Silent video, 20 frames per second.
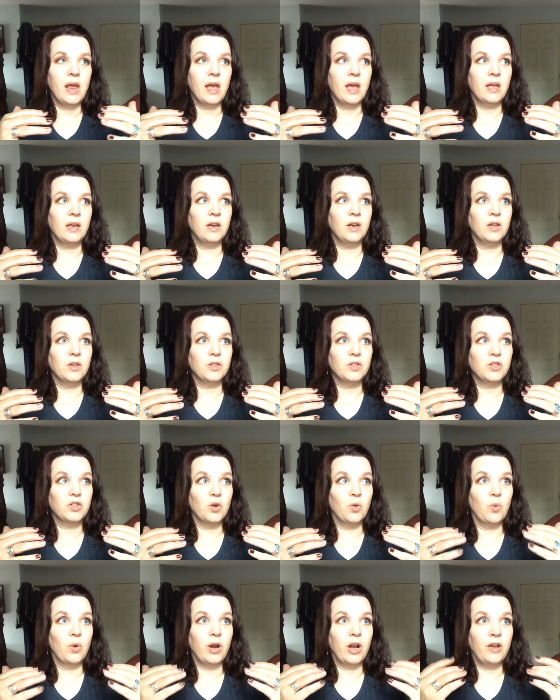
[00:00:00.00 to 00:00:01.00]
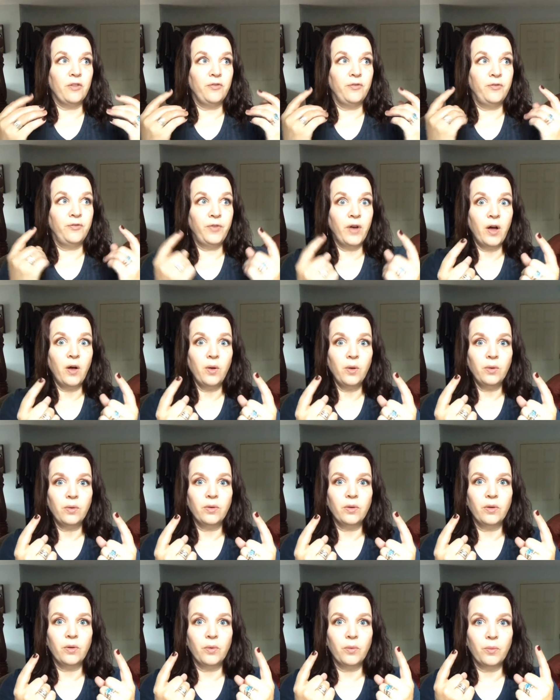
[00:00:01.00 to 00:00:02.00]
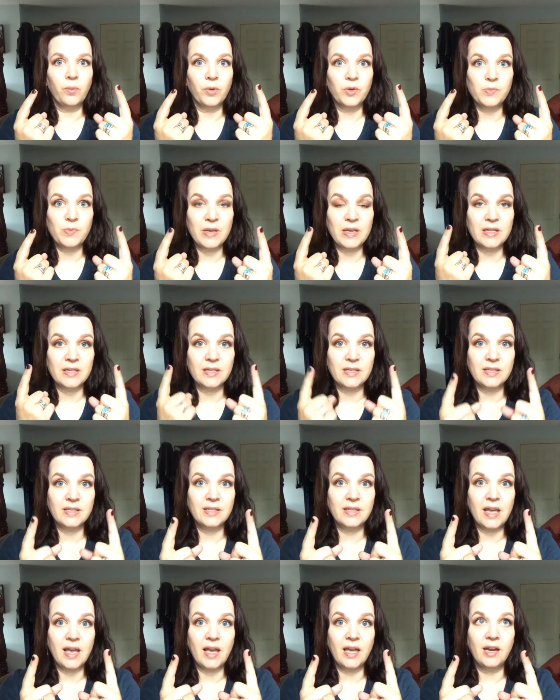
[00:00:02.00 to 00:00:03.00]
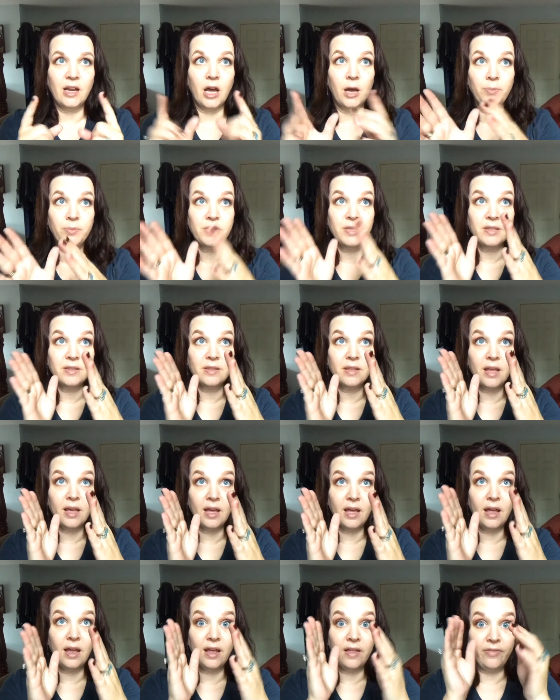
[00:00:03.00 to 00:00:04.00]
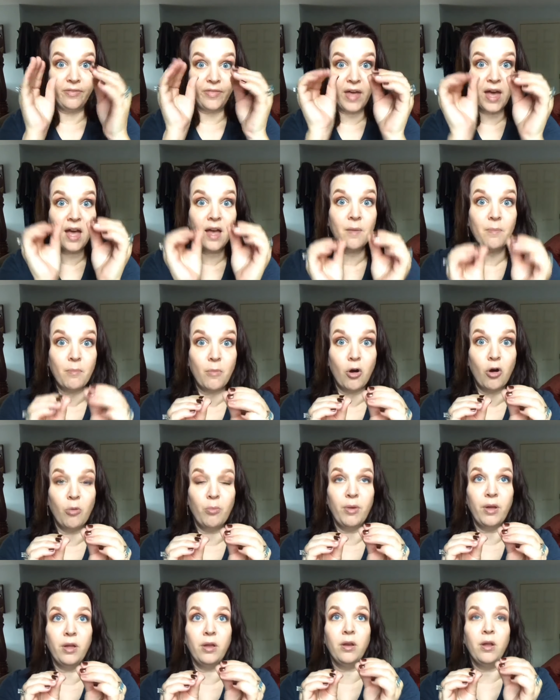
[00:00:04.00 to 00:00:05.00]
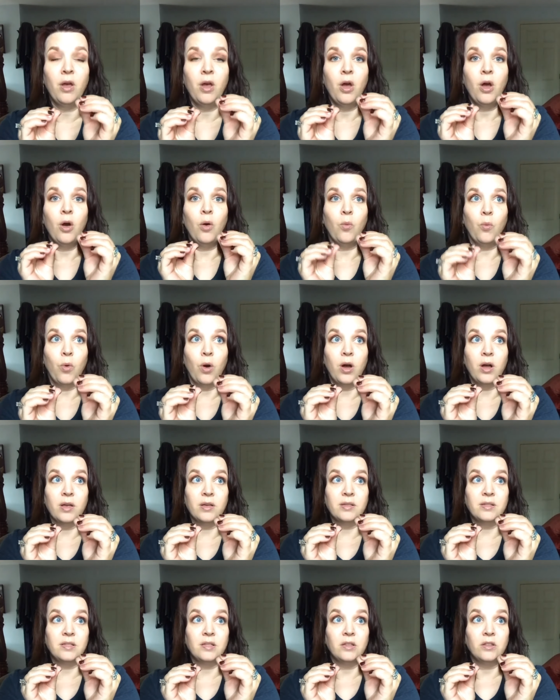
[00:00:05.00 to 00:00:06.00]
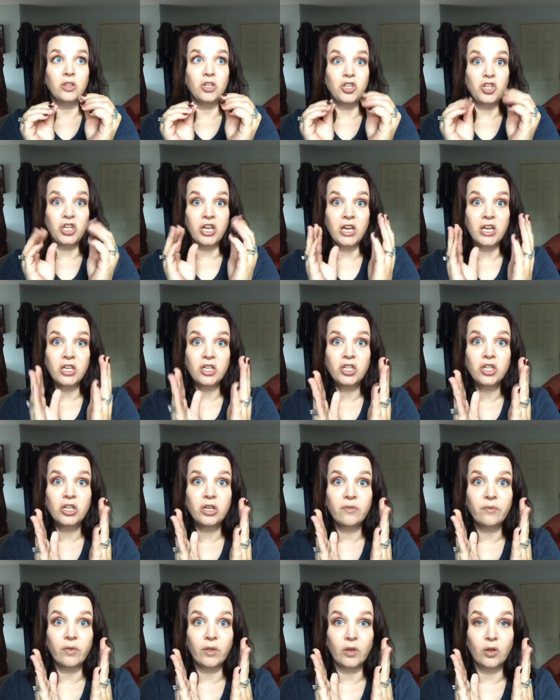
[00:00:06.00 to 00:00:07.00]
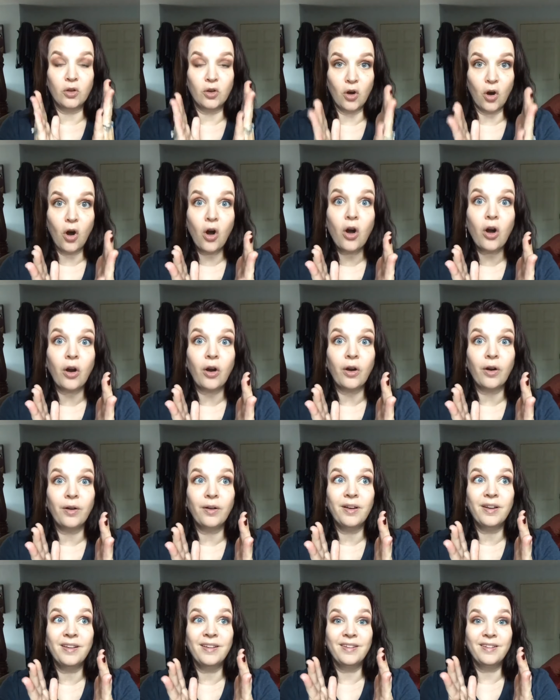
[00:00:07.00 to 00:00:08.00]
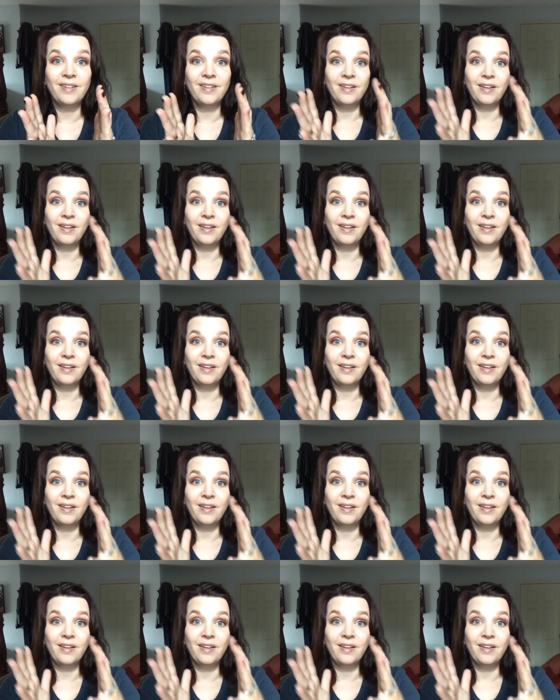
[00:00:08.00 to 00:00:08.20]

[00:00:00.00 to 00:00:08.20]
And so what I felt was being said up to at, at that moment was the changing of the guard